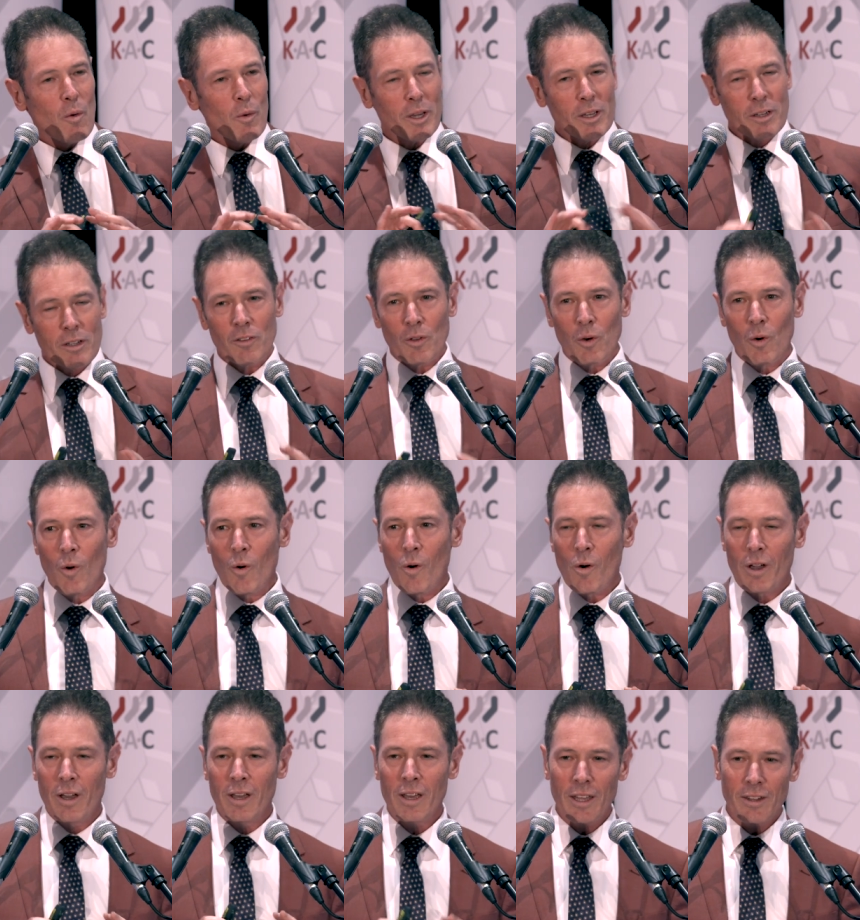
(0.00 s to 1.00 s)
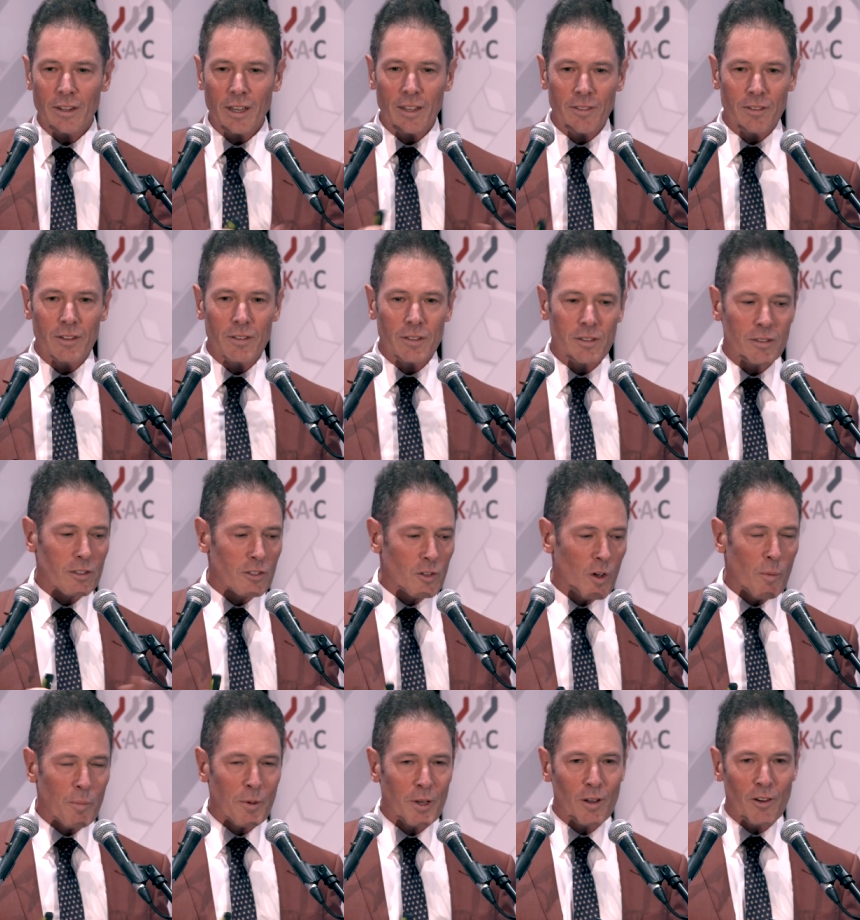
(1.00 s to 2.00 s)
we're going to talk, and, and the, the
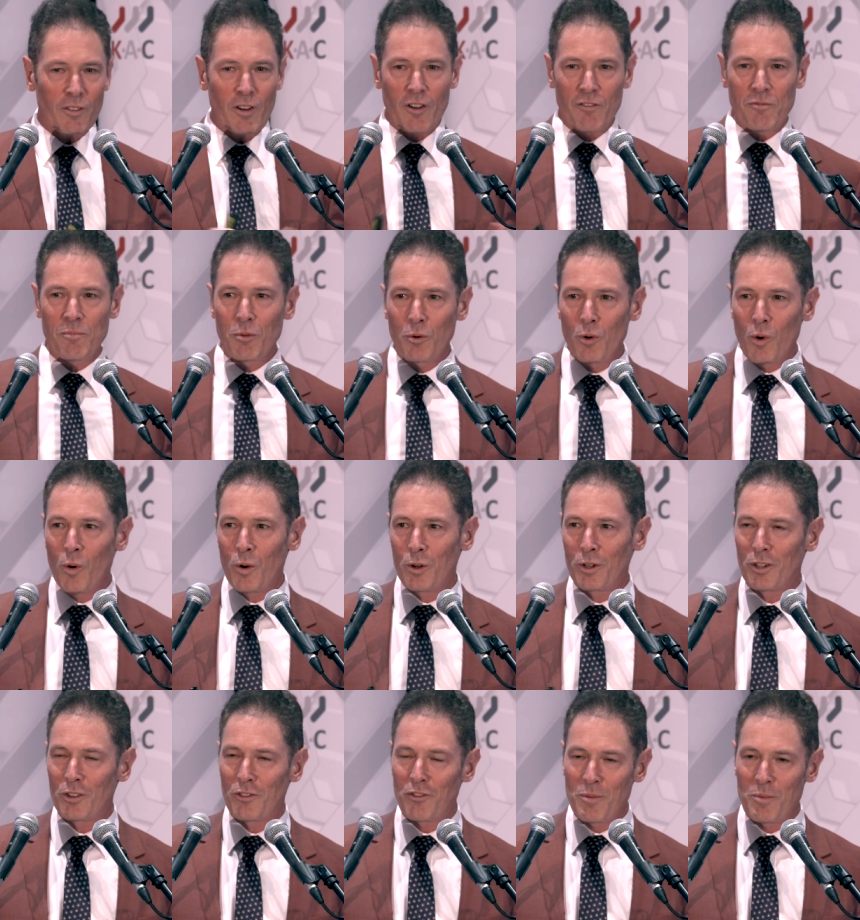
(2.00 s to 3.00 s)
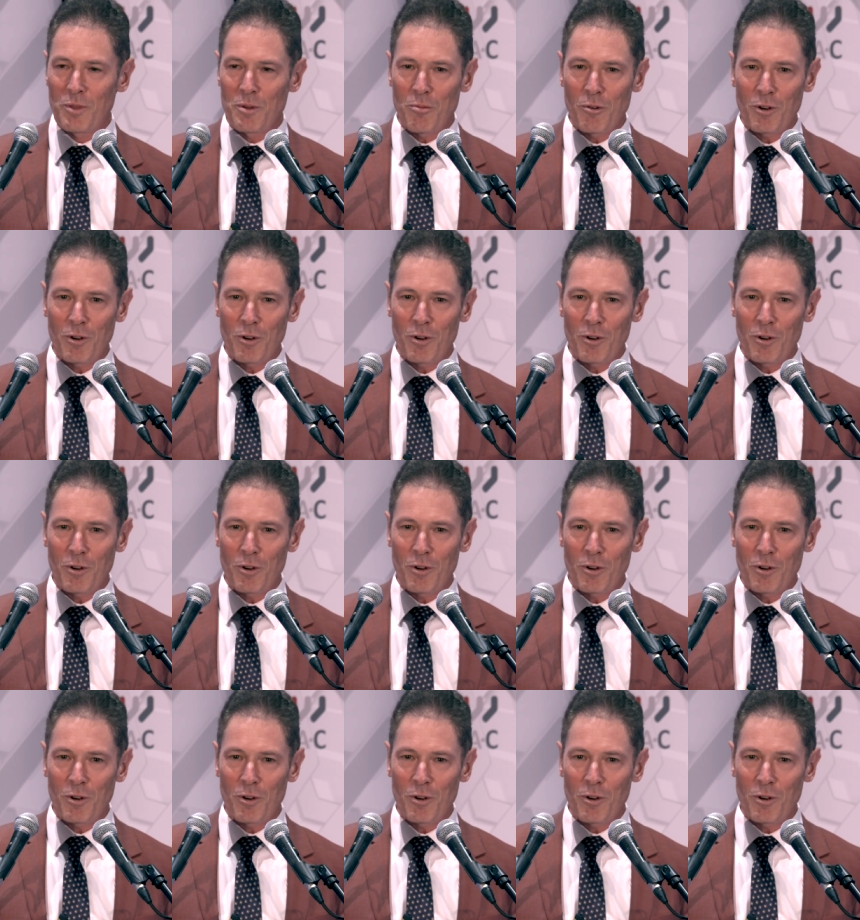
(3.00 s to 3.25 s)
topic I've broadened from the